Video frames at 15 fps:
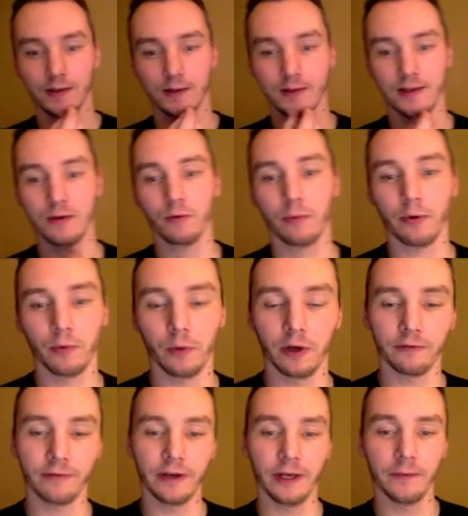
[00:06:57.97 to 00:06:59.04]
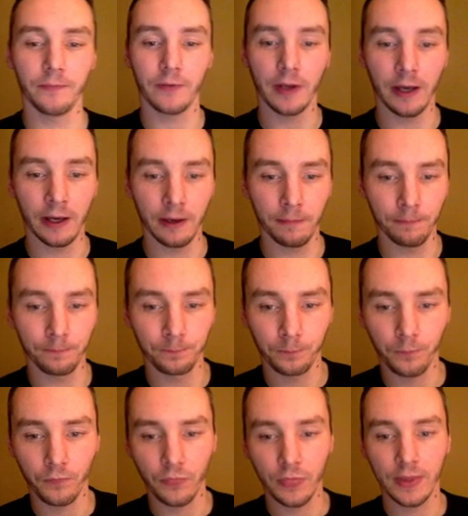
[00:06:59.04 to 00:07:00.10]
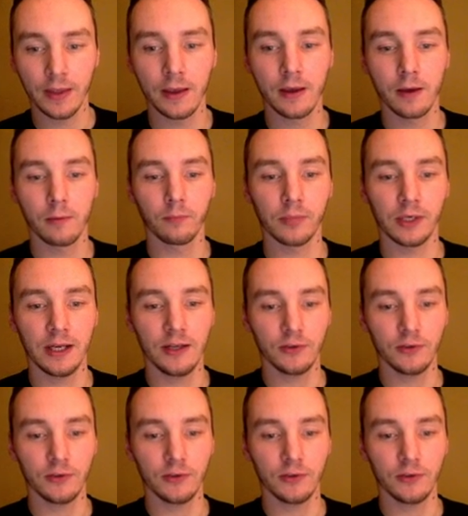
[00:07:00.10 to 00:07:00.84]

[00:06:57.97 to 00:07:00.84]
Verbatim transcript: that will probably work fine. Um, but let's